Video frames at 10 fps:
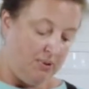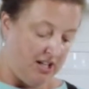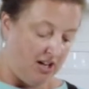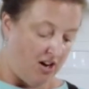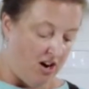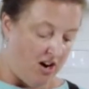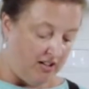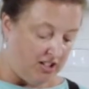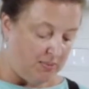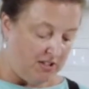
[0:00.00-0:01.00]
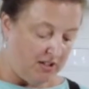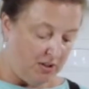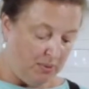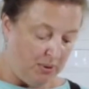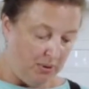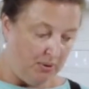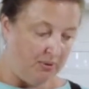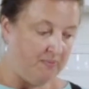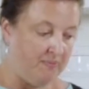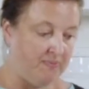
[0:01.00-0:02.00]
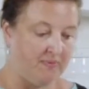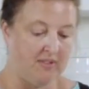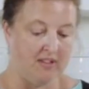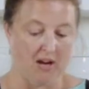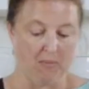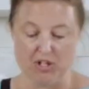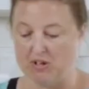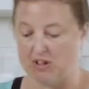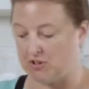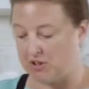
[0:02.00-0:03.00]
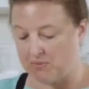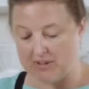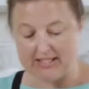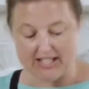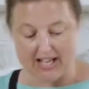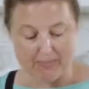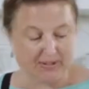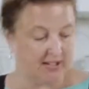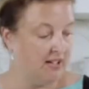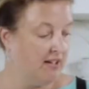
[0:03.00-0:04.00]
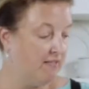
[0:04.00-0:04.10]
putting it all into another bowl, and we're doing those 3 steps: